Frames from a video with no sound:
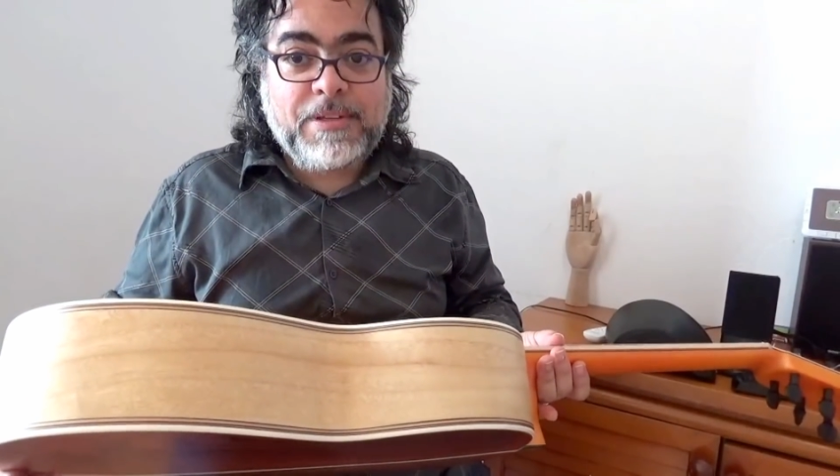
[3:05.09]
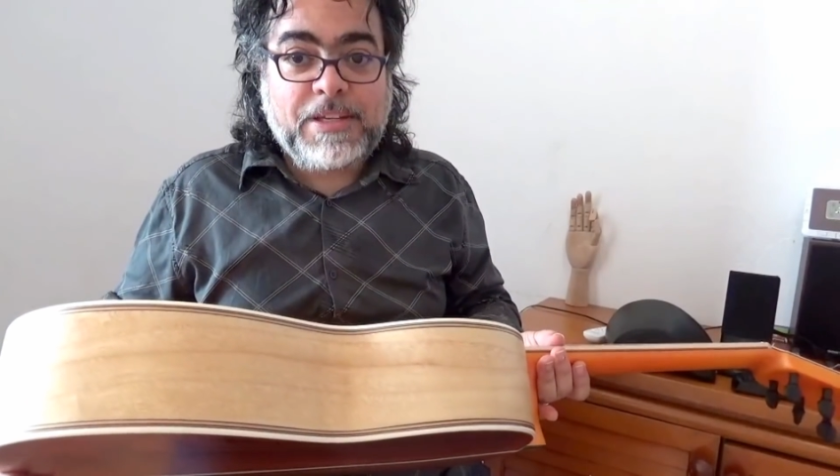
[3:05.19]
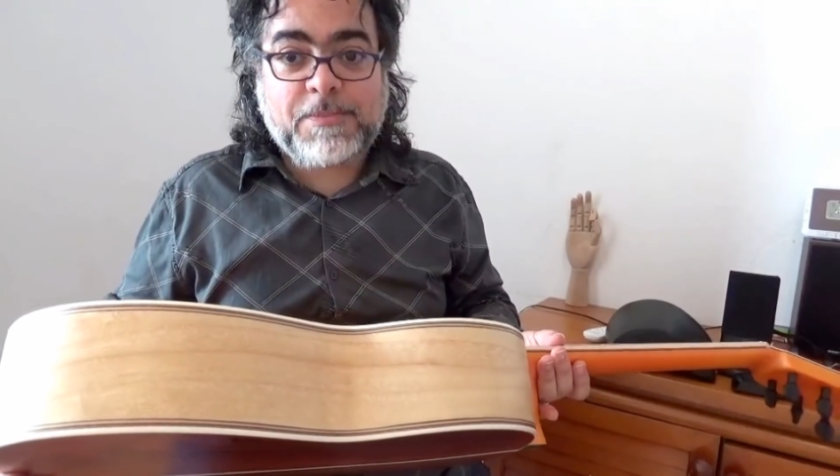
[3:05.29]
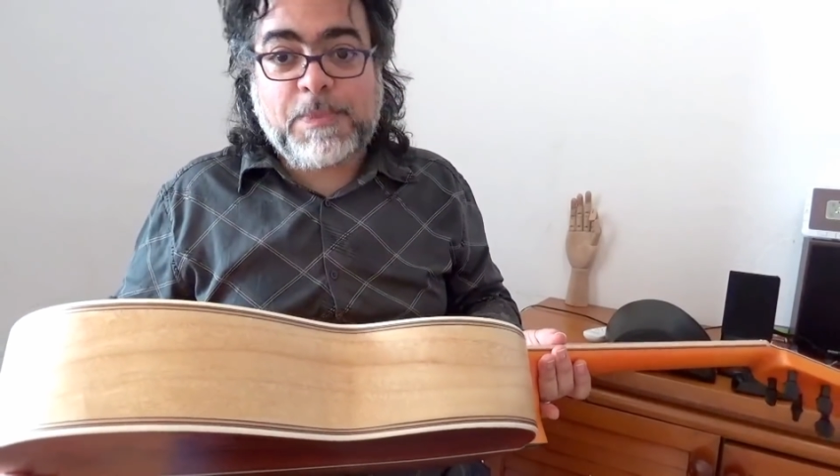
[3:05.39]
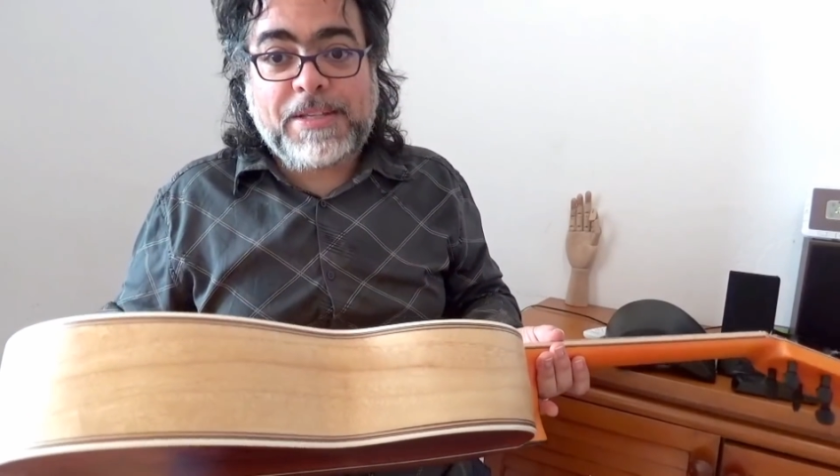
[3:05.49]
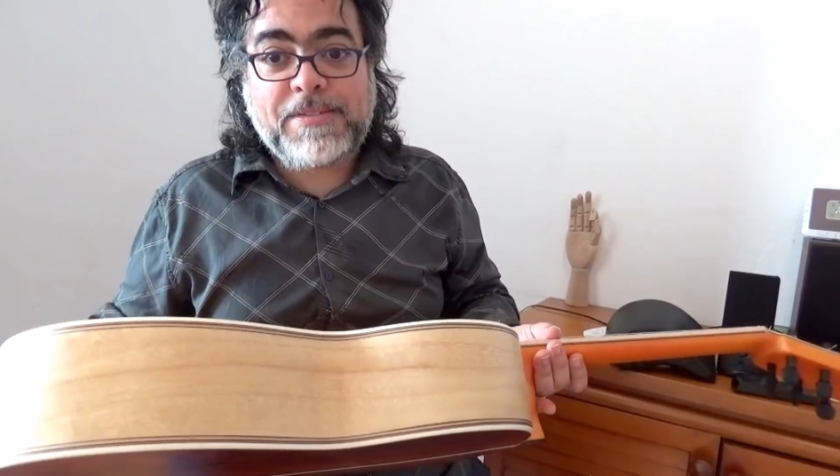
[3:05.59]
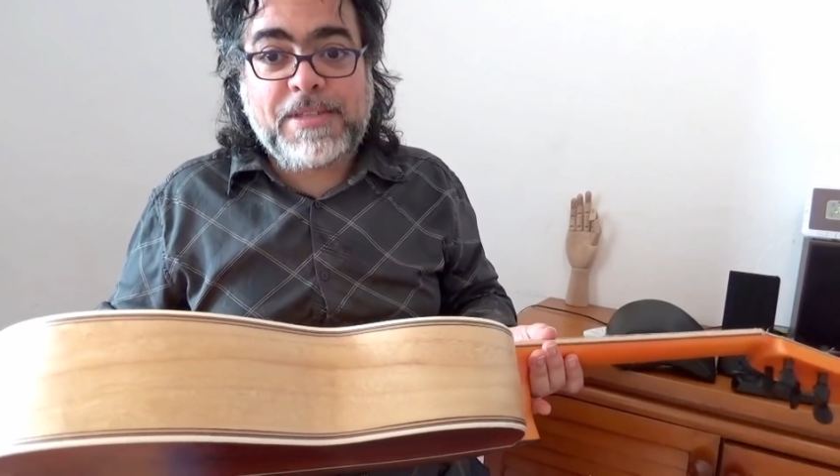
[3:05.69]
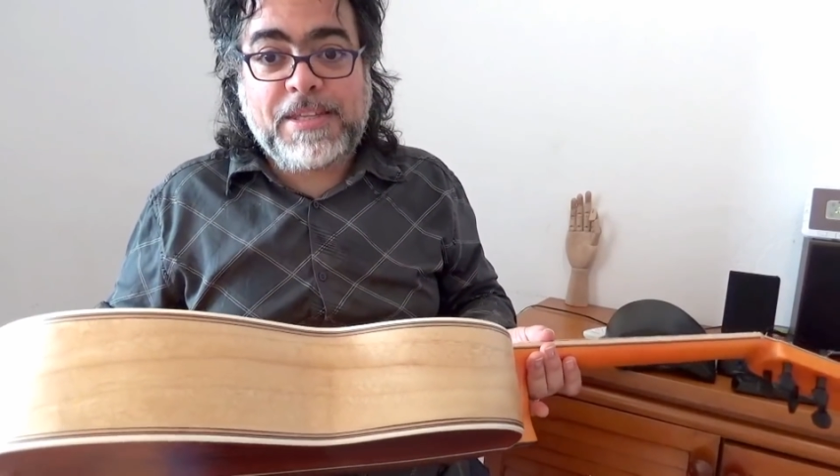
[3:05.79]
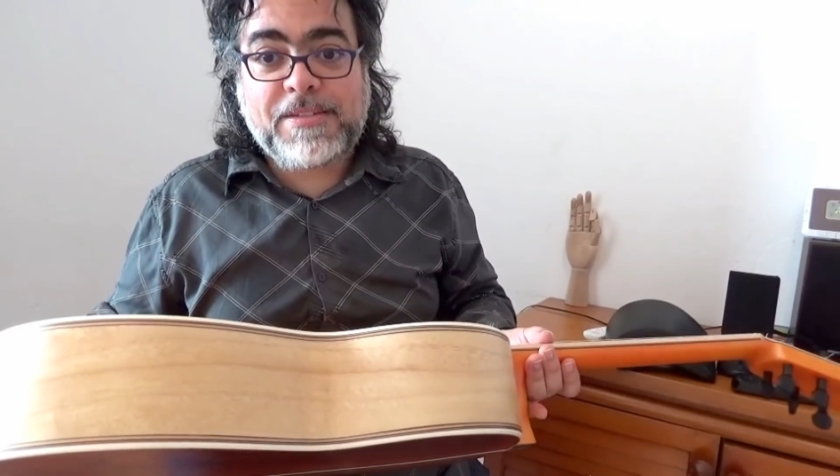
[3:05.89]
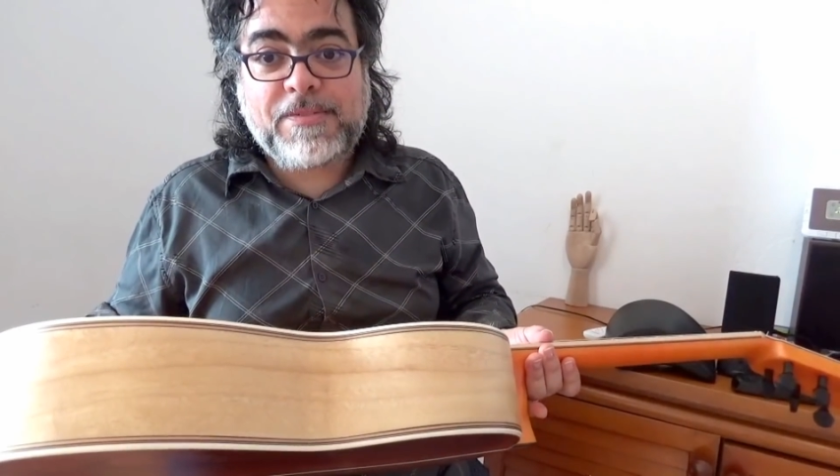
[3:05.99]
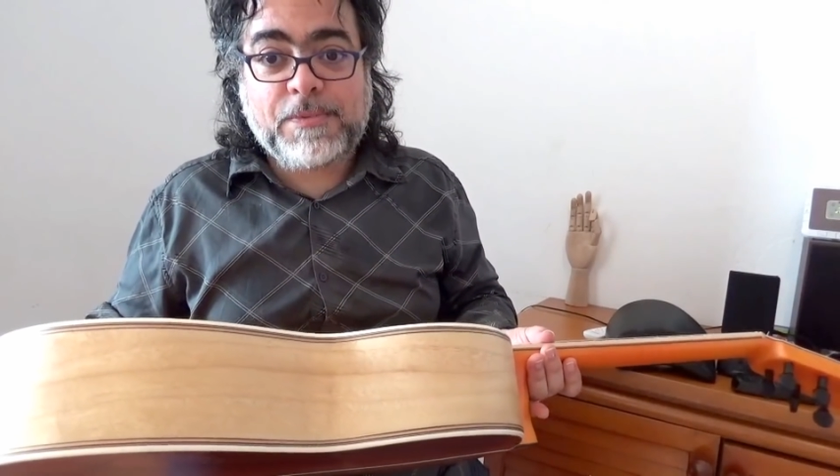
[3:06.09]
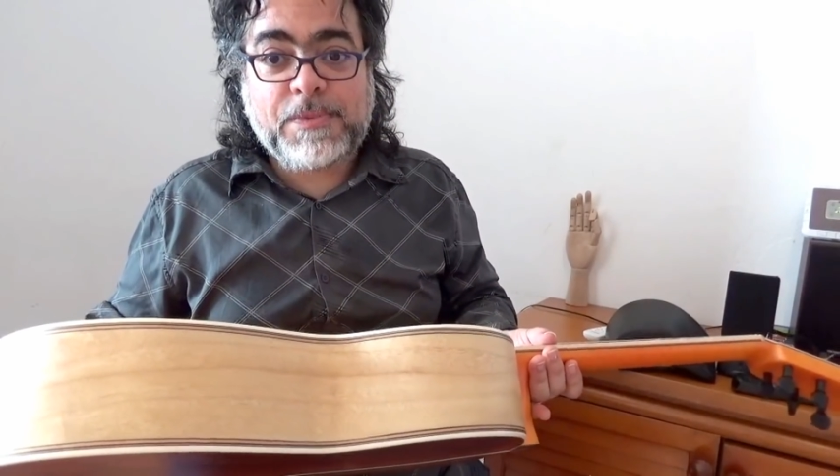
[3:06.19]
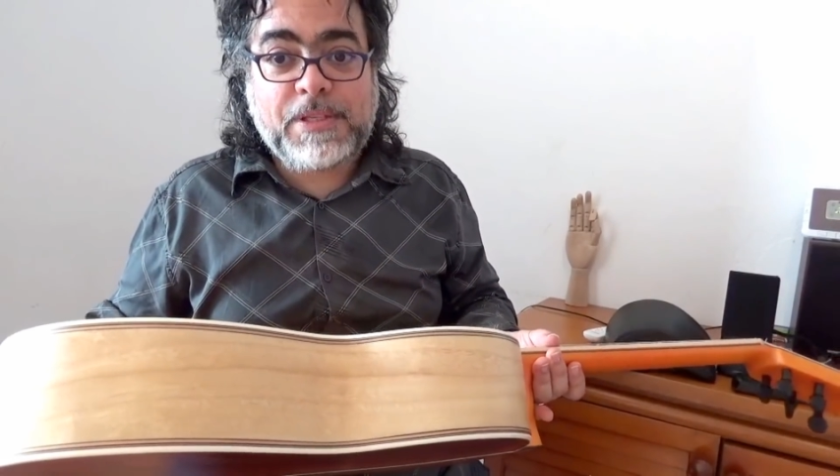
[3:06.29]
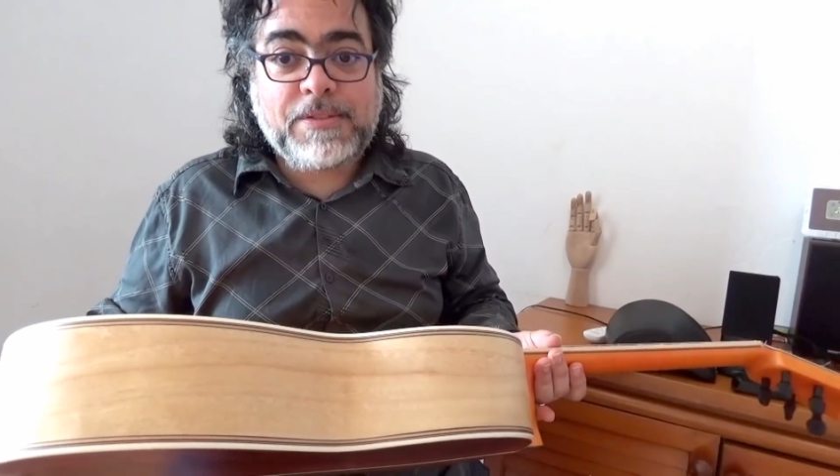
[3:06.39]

explains this from the